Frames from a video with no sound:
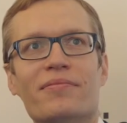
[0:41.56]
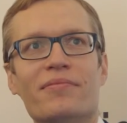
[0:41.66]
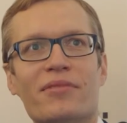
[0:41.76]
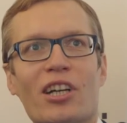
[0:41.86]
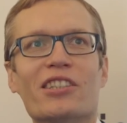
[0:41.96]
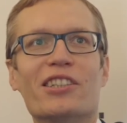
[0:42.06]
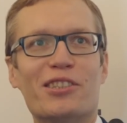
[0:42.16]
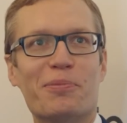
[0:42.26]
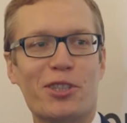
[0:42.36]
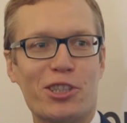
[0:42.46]
the largest
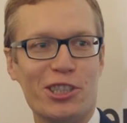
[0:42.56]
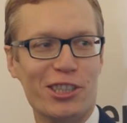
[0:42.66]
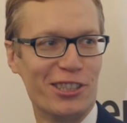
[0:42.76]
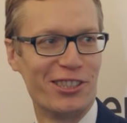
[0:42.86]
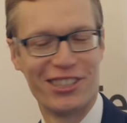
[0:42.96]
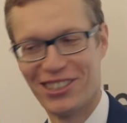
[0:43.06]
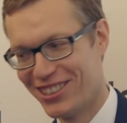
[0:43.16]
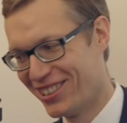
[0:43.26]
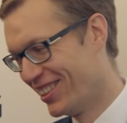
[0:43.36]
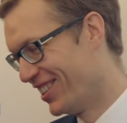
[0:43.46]
IPO in its
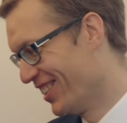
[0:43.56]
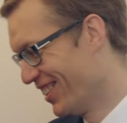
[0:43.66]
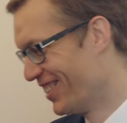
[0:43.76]
history,